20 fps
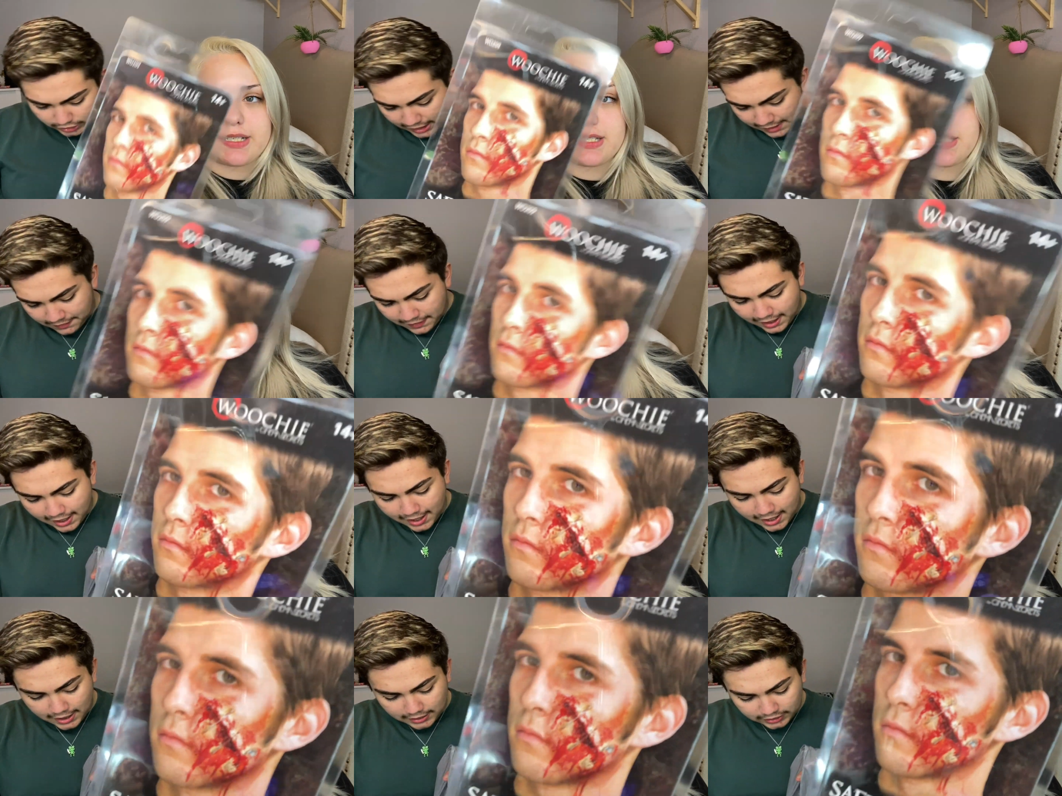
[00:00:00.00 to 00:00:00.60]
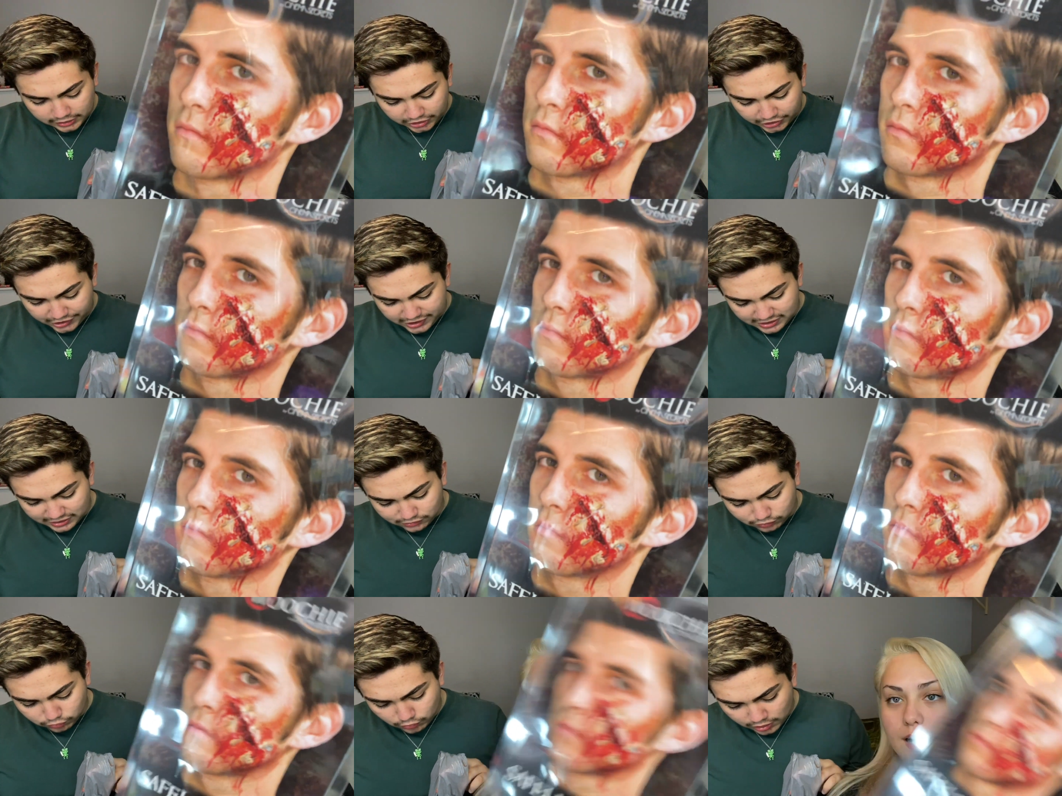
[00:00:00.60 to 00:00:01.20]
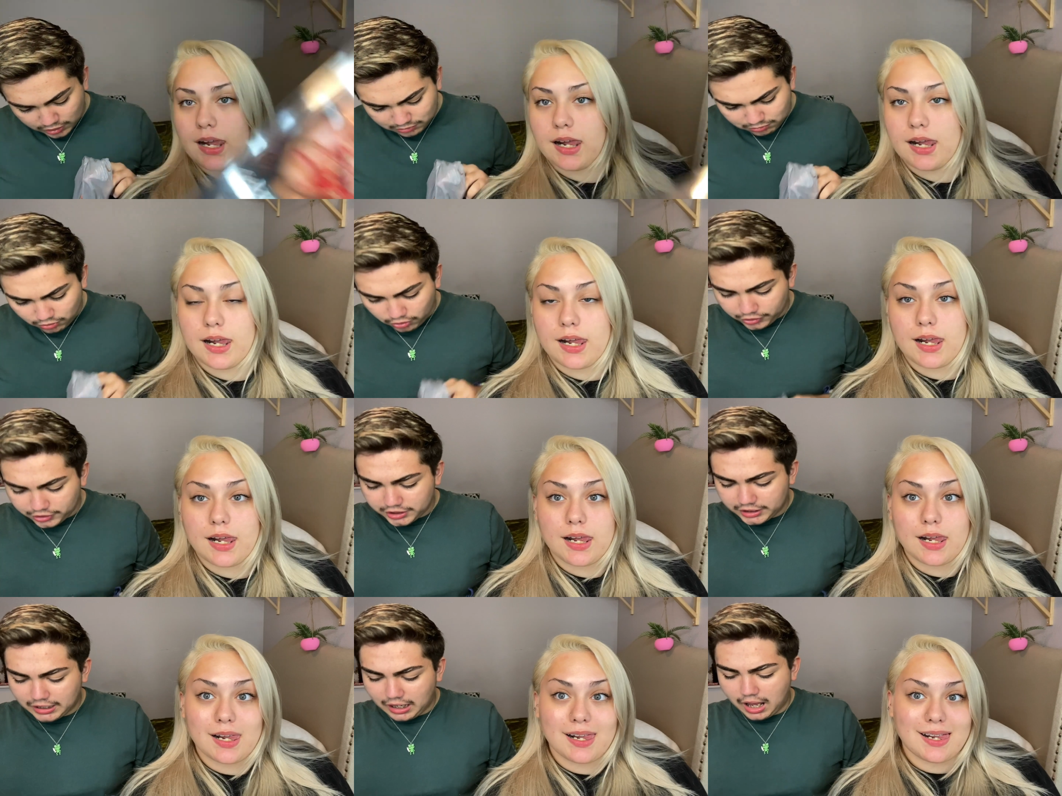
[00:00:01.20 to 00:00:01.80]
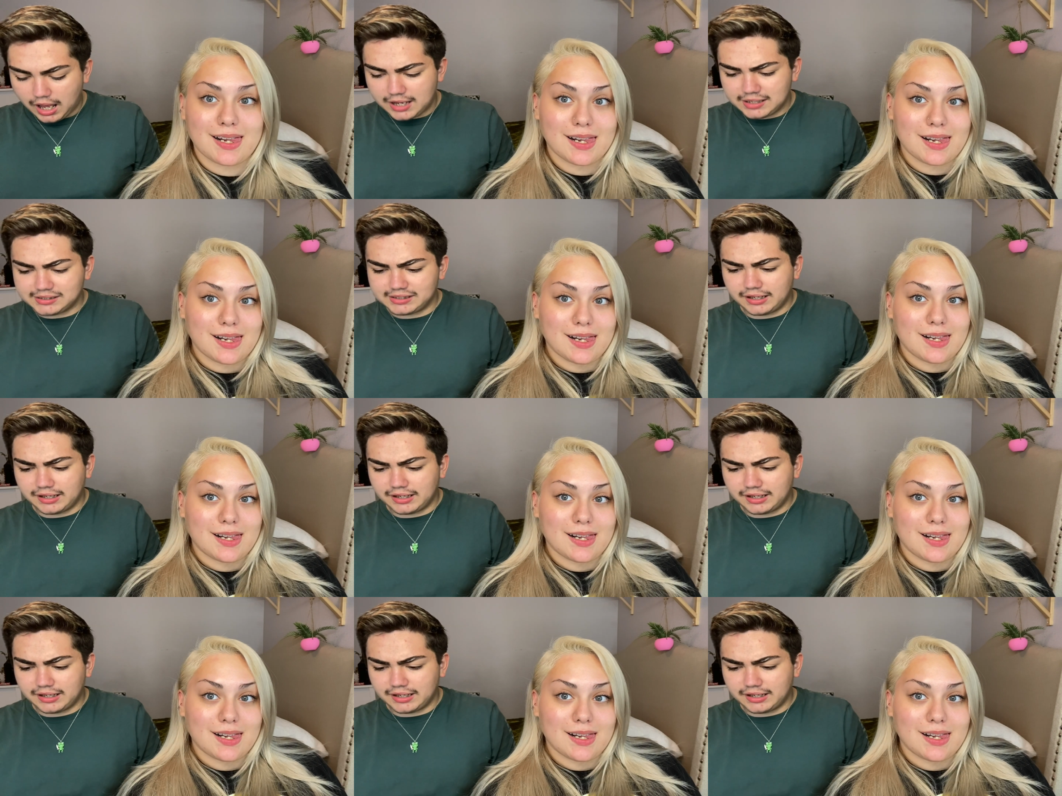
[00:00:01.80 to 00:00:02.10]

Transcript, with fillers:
Speaker 1: And then there is one more, you guys.